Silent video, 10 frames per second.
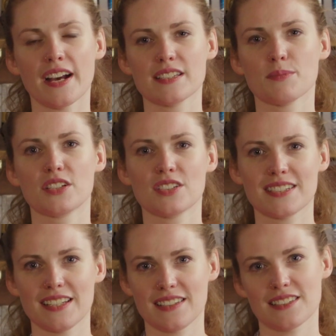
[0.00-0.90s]
as much
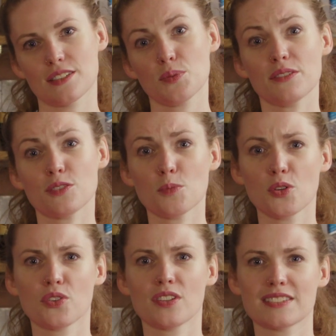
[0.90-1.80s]
as it is a sweet
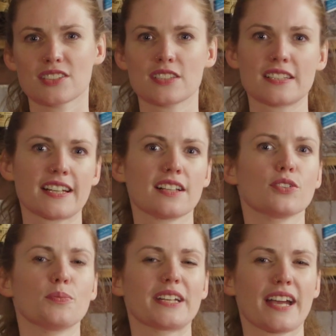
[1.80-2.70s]
vermouth, it's just like a
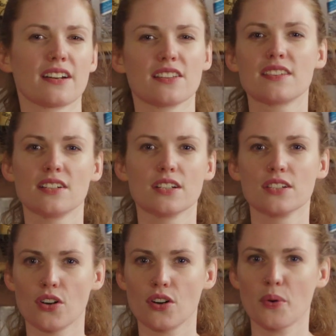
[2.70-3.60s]
little bit kind of
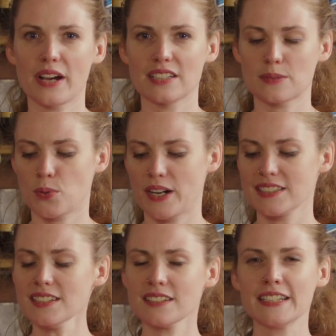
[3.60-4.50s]
thinner, not quite as
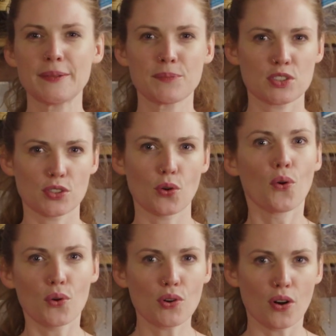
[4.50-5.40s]
present. So the
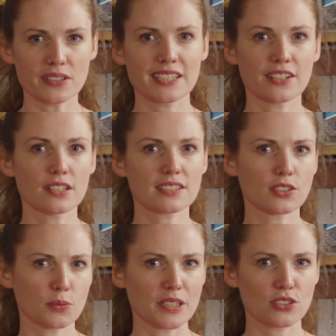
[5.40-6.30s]
whole cocktail is a
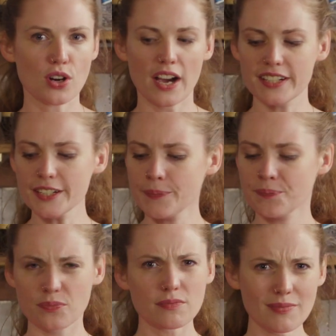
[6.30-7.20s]
little bit drier.
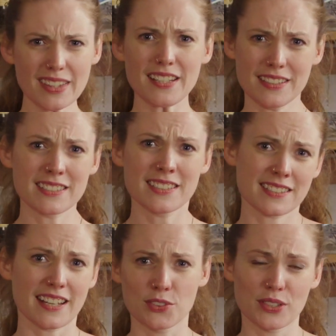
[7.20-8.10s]
This
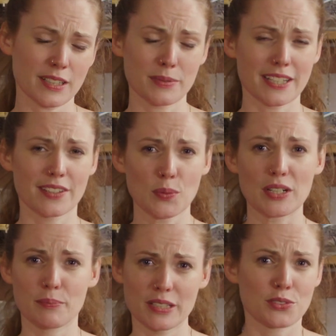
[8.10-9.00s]
is, I know I keep saying the
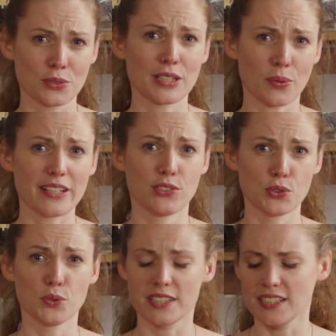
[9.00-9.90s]
word, but it's really quite
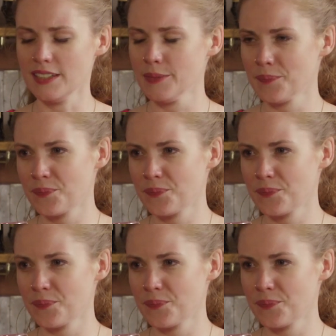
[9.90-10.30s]
juicy.